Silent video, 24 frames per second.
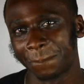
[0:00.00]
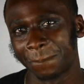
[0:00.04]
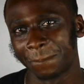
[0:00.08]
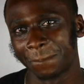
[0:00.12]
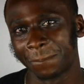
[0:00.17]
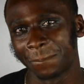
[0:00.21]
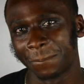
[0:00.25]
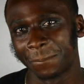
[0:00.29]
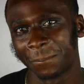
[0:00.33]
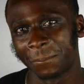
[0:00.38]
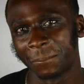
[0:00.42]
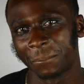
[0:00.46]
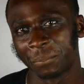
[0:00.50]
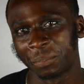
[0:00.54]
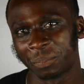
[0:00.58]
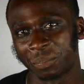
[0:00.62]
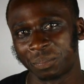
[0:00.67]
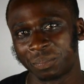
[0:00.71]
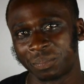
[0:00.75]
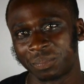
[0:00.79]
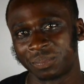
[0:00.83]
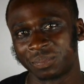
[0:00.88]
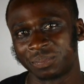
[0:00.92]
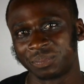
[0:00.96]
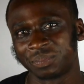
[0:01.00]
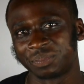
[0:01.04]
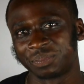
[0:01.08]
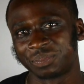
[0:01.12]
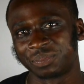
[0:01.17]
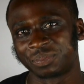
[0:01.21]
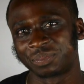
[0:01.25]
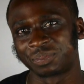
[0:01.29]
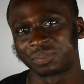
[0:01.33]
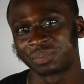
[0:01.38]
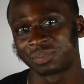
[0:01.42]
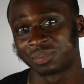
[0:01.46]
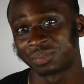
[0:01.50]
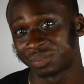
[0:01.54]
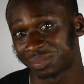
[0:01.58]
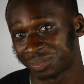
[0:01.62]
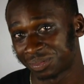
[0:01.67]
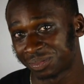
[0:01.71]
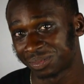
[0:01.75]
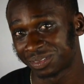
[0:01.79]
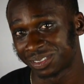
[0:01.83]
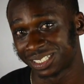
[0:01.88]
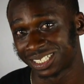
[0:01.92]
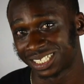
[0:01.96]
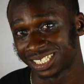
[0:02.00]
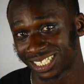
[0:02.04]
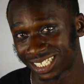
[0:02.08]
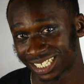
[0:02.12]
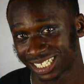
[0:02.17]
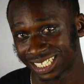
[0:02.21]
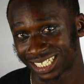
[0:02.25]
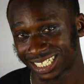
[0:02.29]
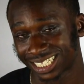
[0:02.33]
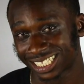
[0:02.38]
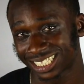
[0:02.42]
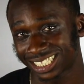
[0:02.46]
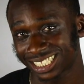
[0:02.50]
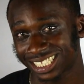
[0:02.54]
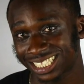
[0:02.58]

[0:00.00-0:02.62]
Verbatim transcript: if a woodchuck could chuck wood?